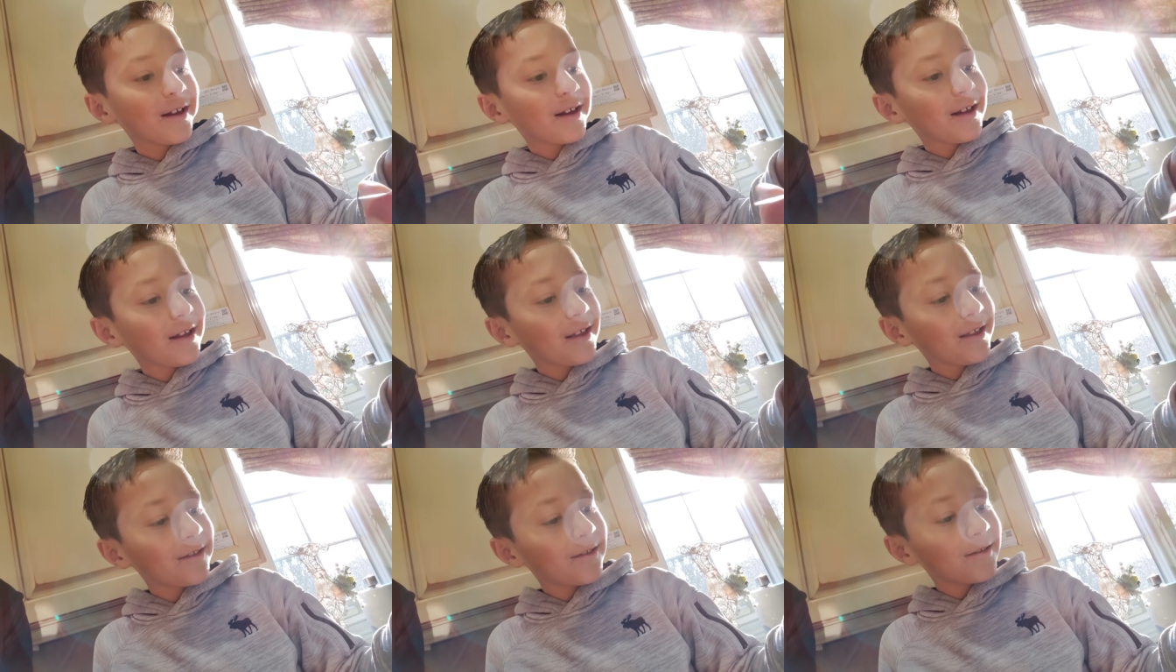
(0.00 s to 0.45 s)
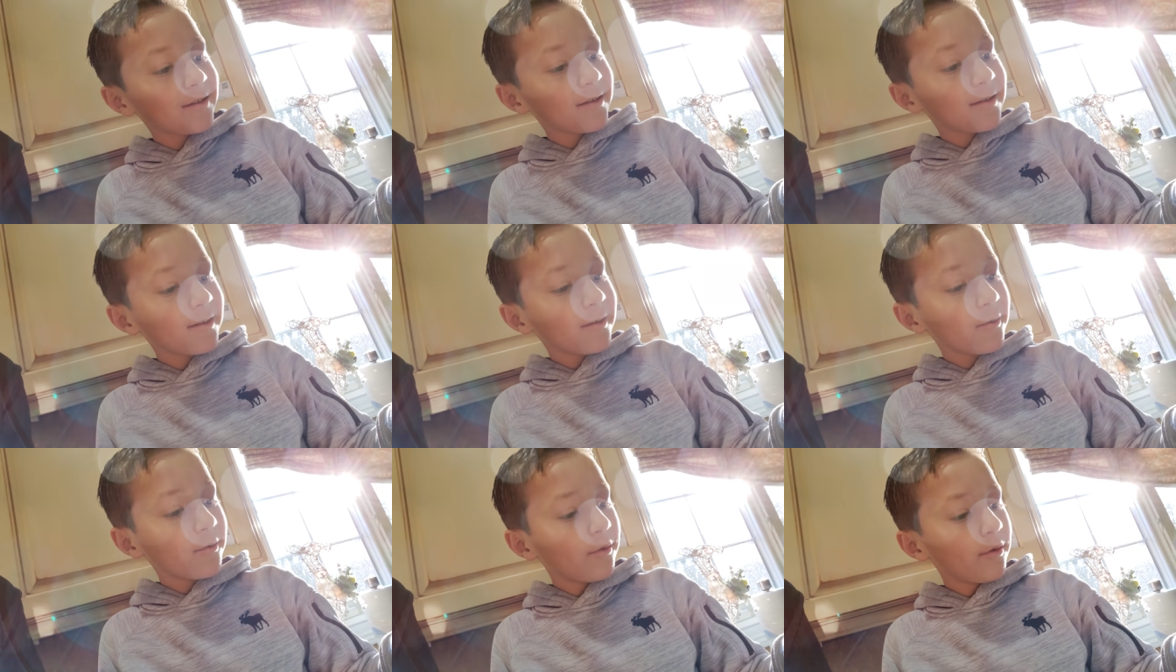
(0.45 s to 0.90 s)
is
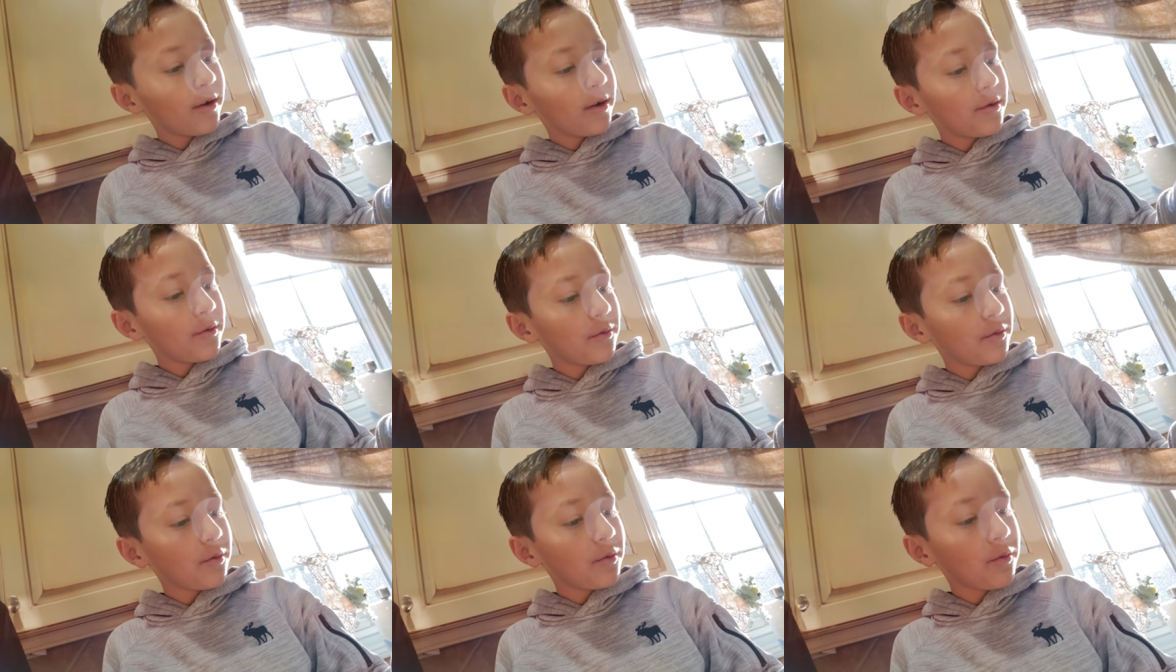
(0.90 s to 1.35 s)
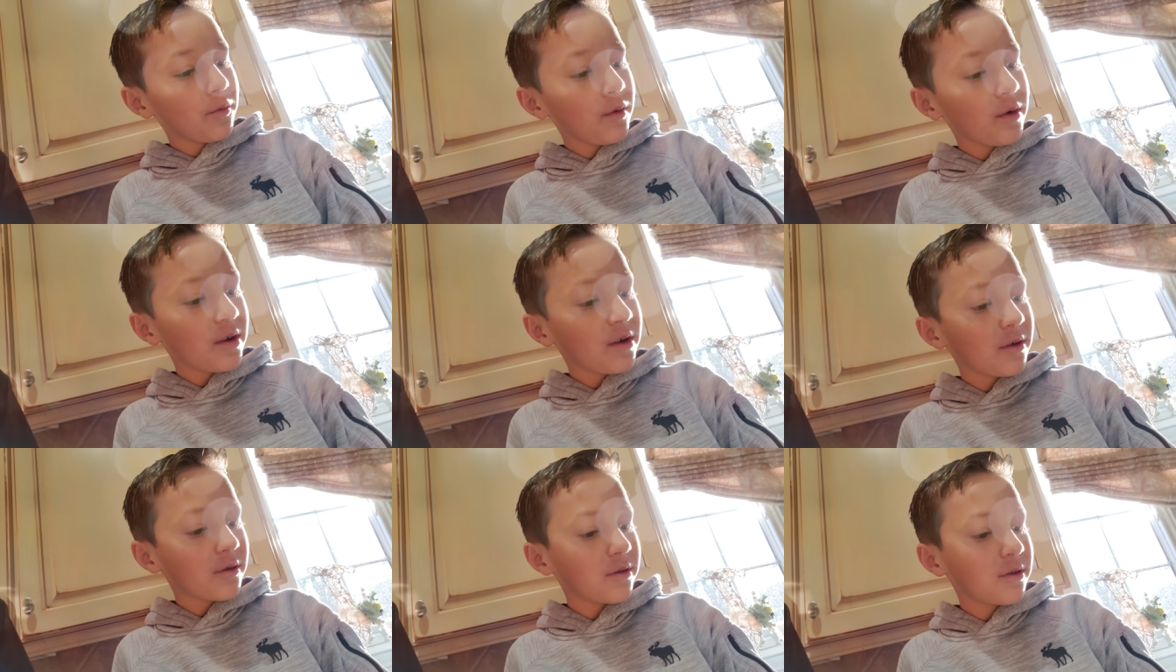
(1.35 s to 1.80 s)
what
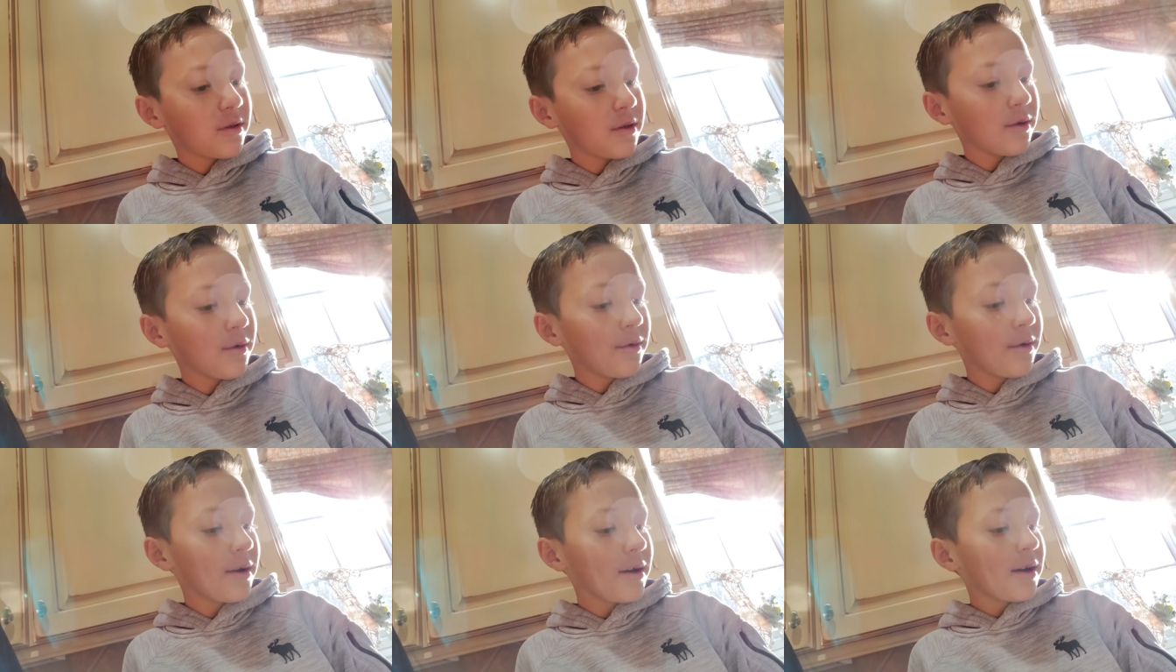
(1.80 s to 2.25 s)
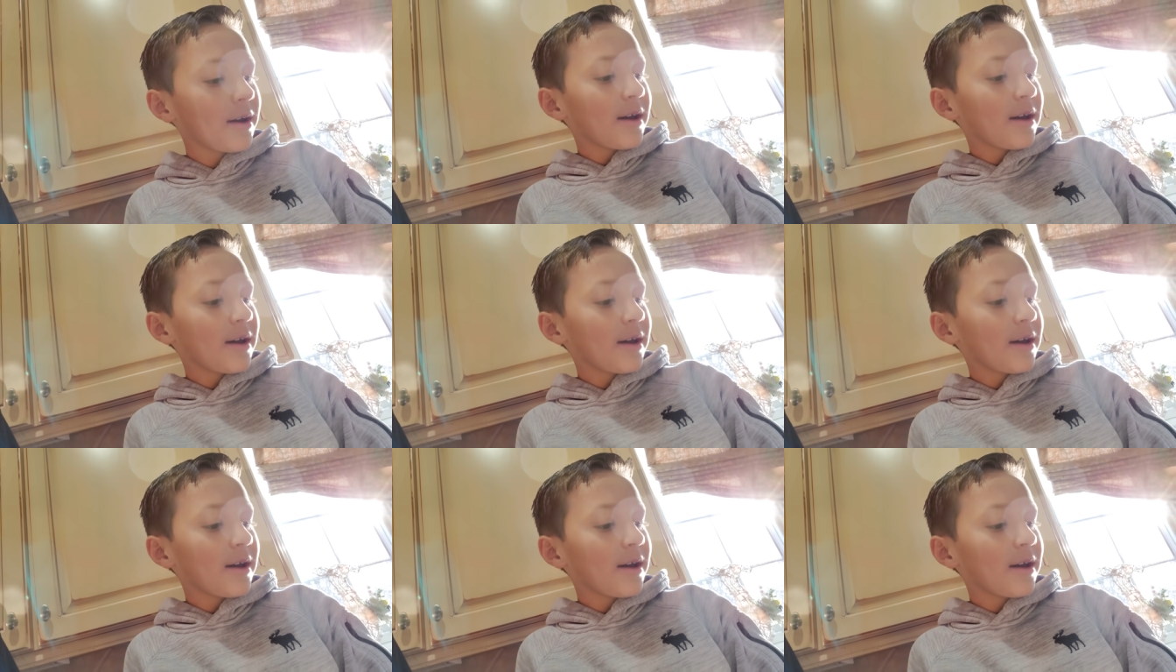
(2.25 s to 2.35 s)
we'll do.